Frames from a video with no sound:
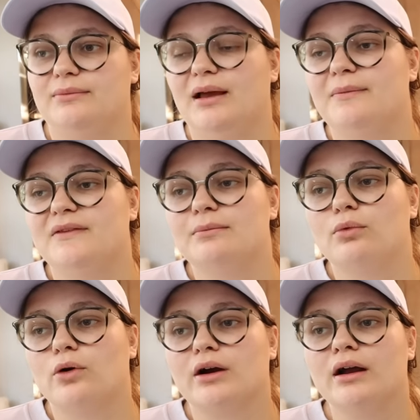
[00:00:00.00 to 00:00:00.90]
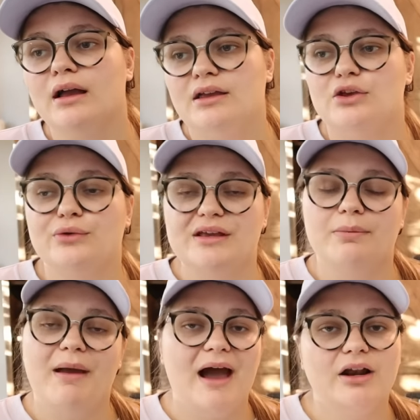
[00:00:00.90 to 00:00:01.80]
Sometimes the more
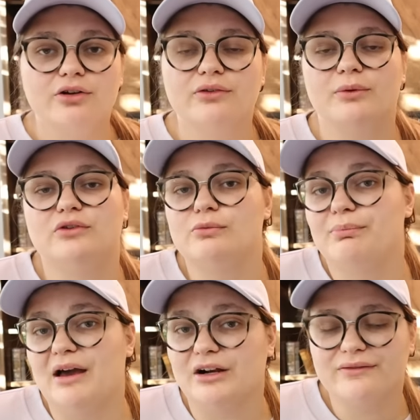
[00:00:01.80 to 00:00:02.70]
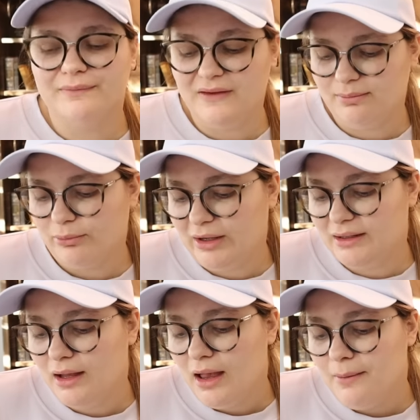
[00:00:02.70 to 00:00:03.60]
unique patterns will do better from this brand,